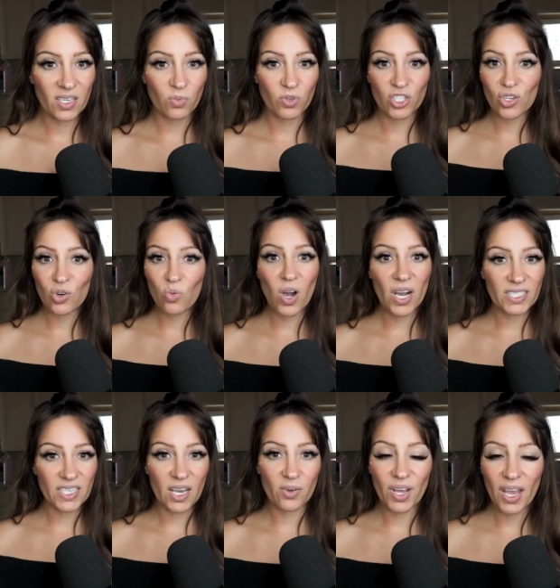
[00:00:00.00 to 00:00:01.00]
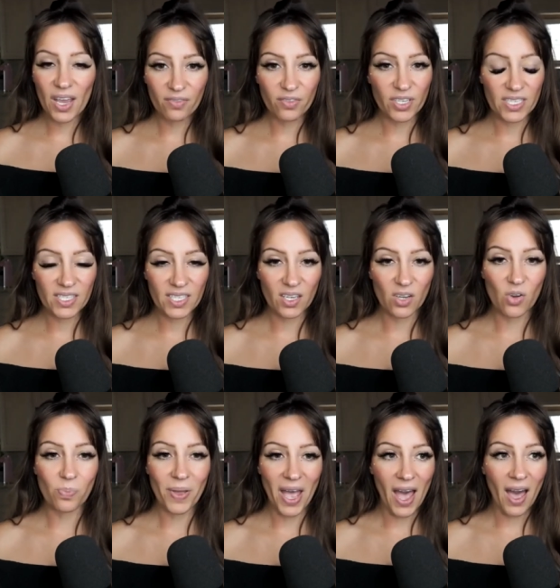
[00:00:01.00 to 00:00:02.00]
I want you to walk down every
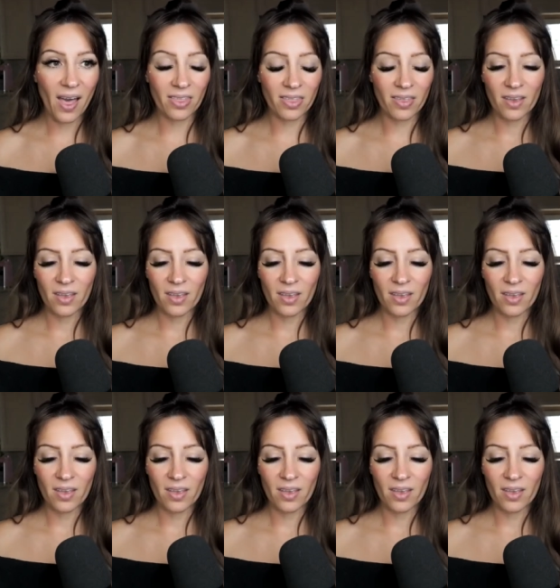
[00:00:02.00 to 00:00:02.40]
single path.